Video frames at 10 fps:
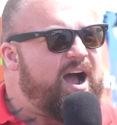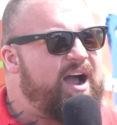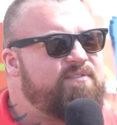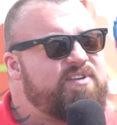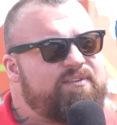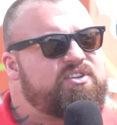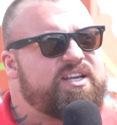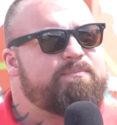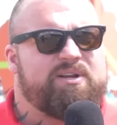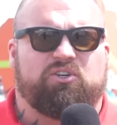I've never
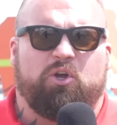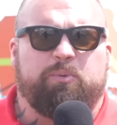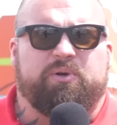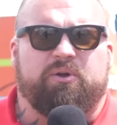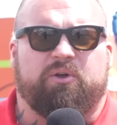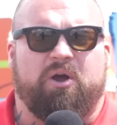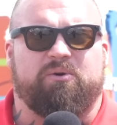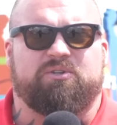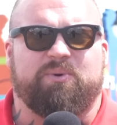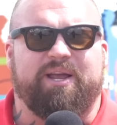seen Mitchell Hooper do a
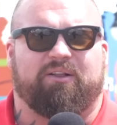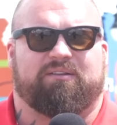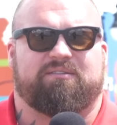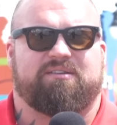Conan's wheel,